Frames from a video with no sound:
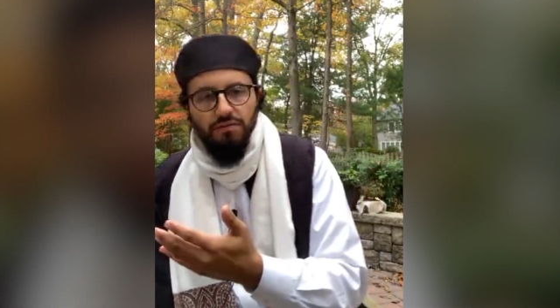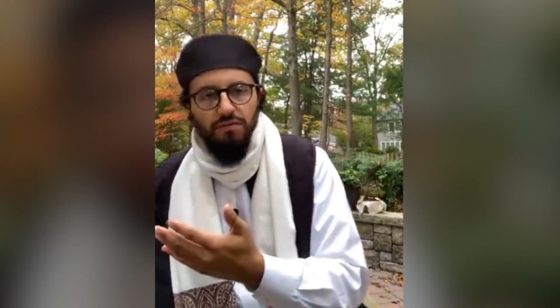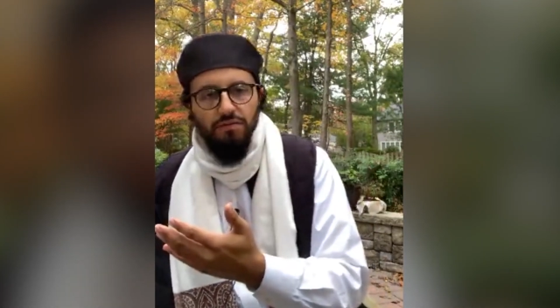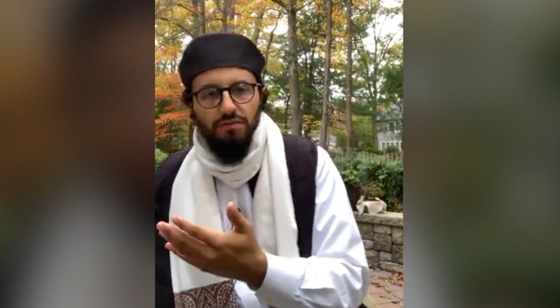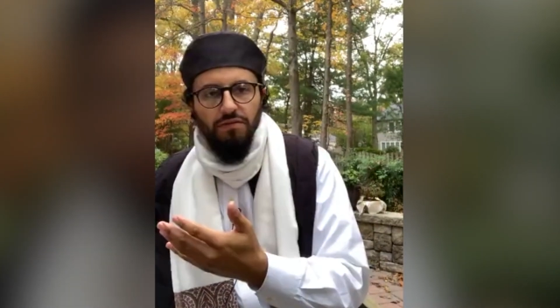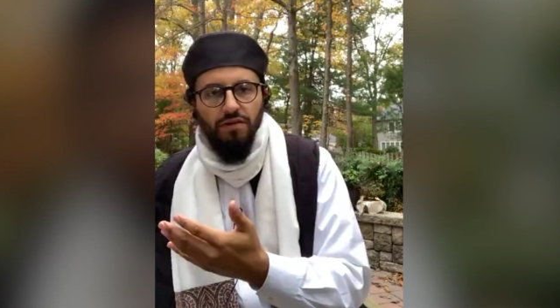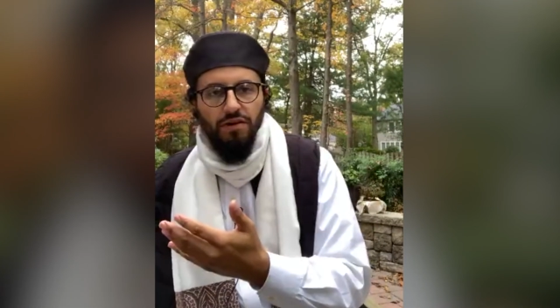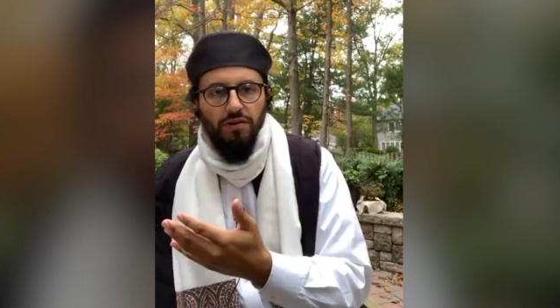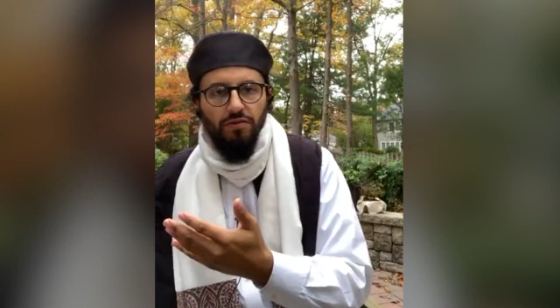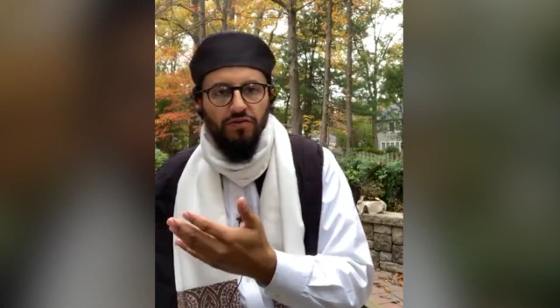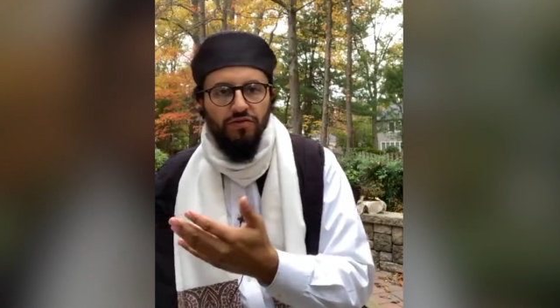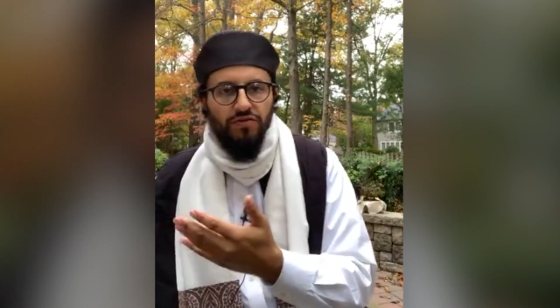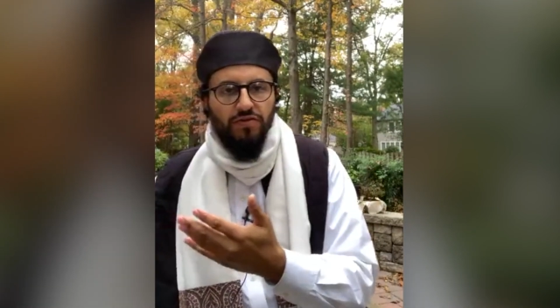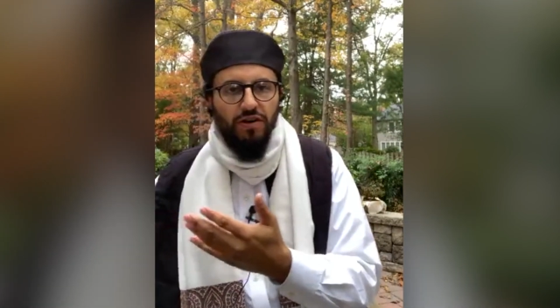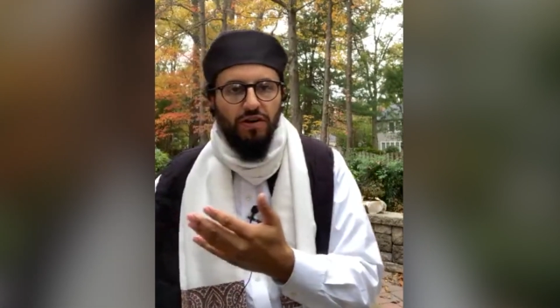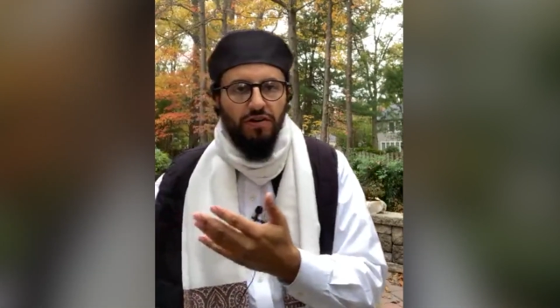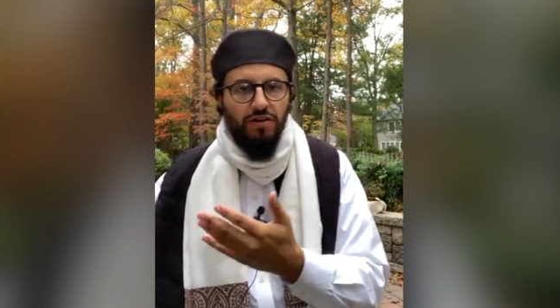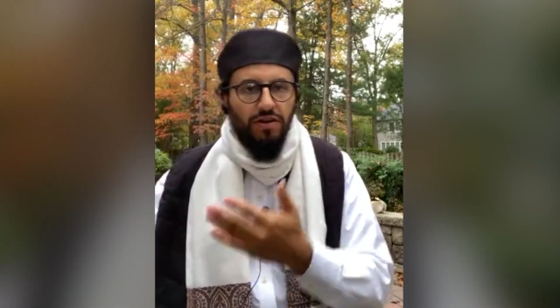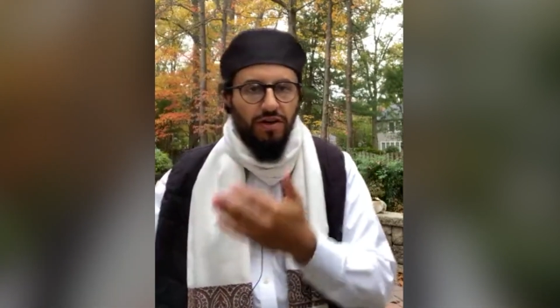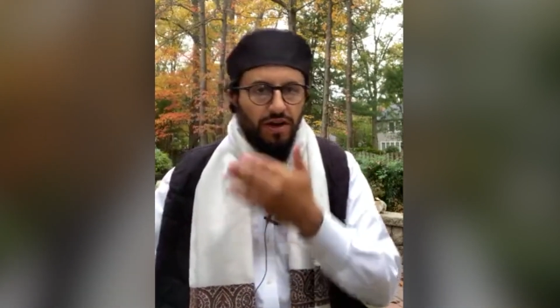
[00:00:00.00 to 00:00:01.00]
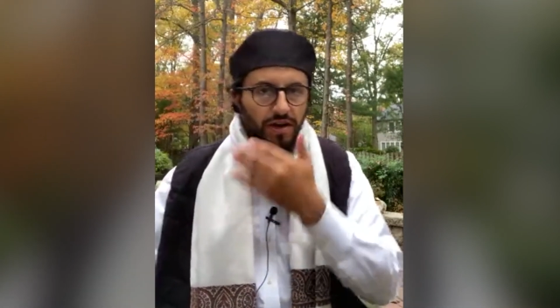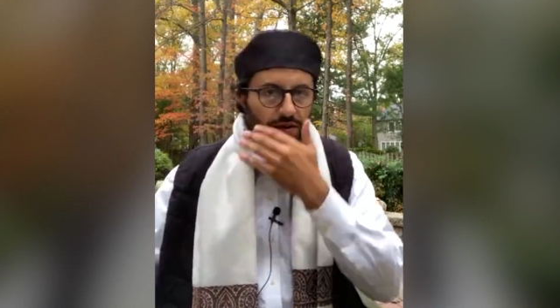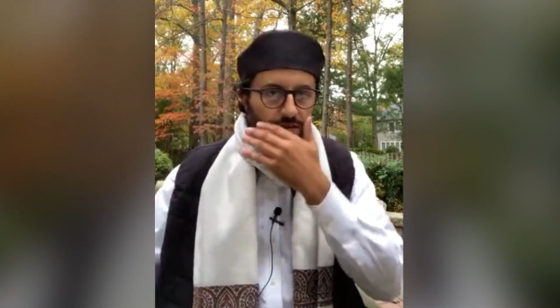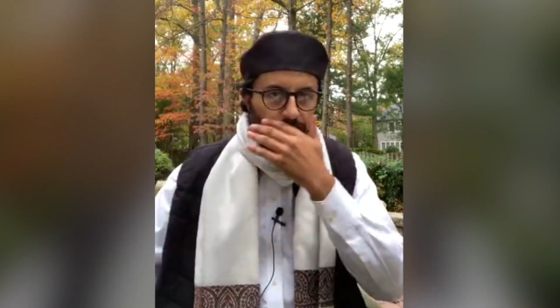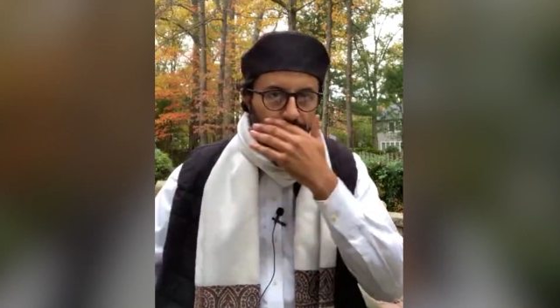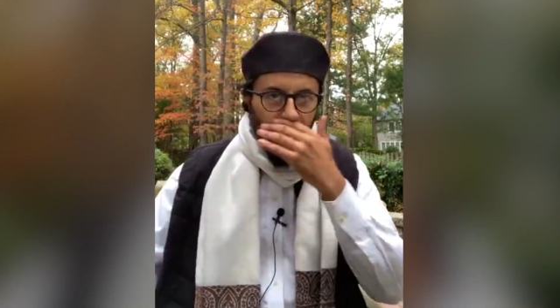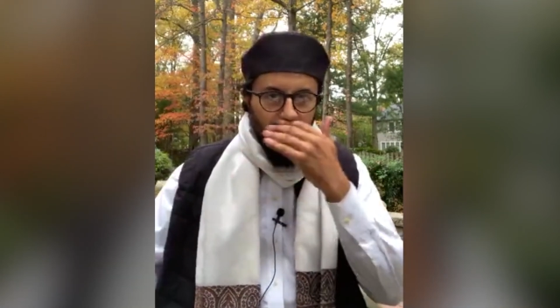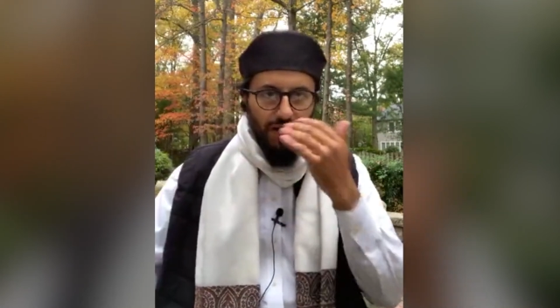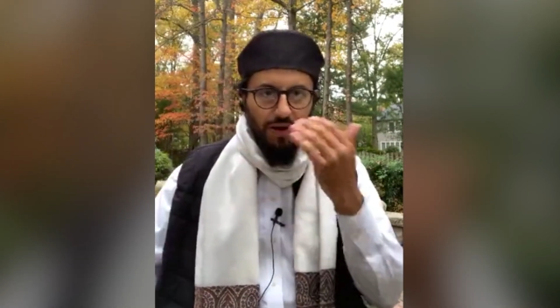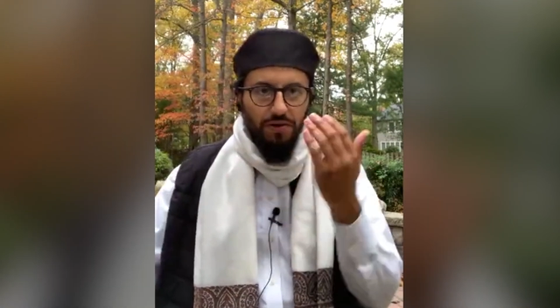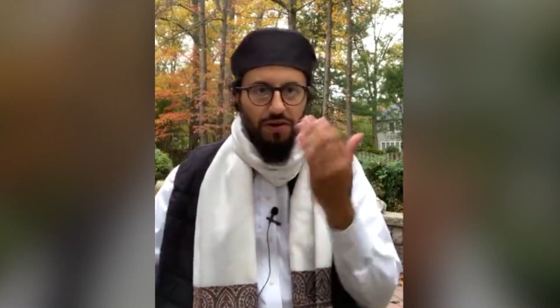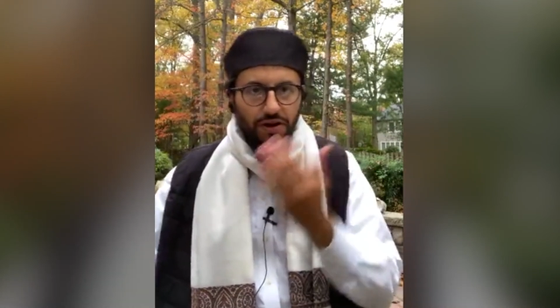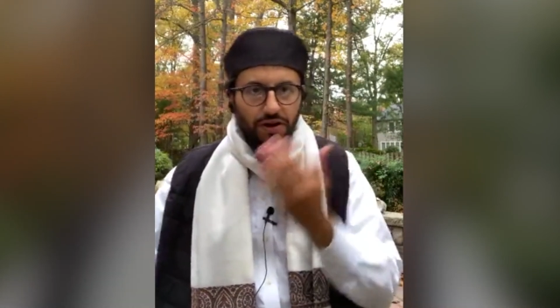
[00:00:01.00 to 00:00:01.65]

you know, start, put out